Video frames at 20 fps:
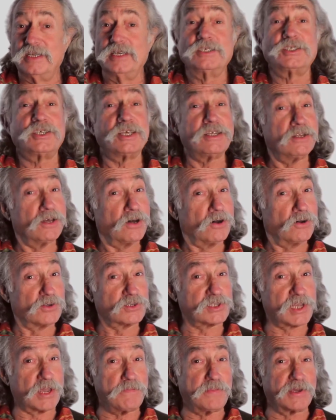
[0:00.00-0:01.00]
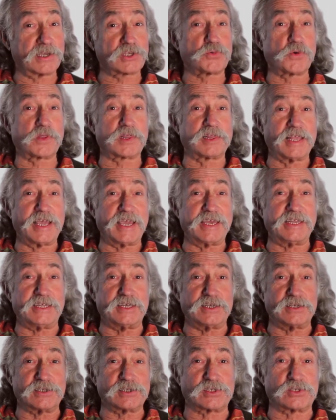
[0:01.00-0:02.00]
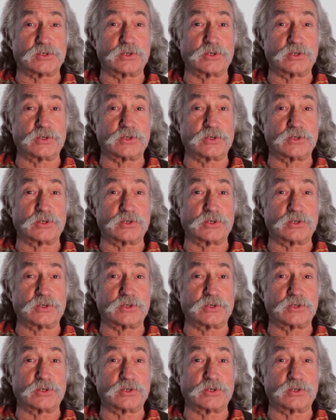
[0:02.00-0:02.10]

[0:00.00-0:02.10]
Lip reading: She knows I mix with ladies